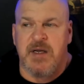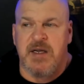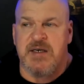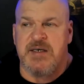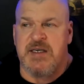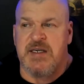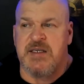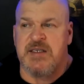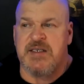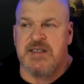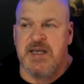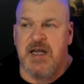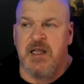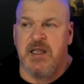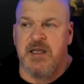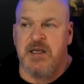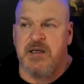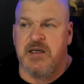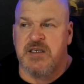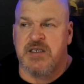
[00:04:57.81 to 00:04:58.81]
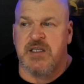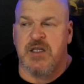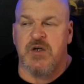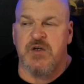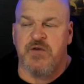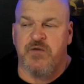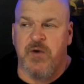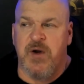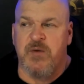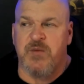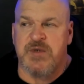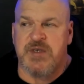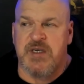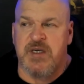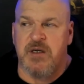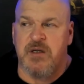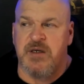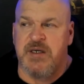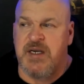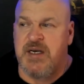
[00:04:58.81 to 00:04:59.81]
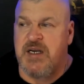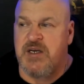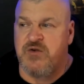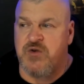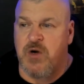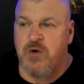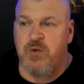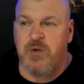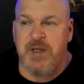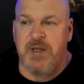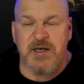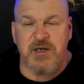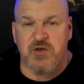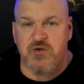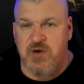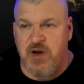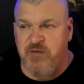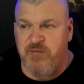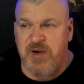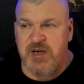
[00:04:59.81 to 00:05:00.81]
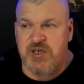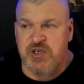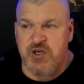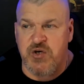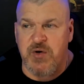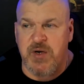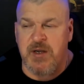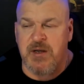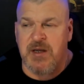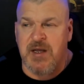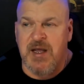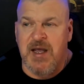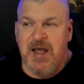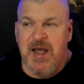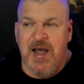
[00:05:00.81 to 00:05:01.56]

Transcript: In Deaton's telling, his close friend was killed in a drug related drive by shooting.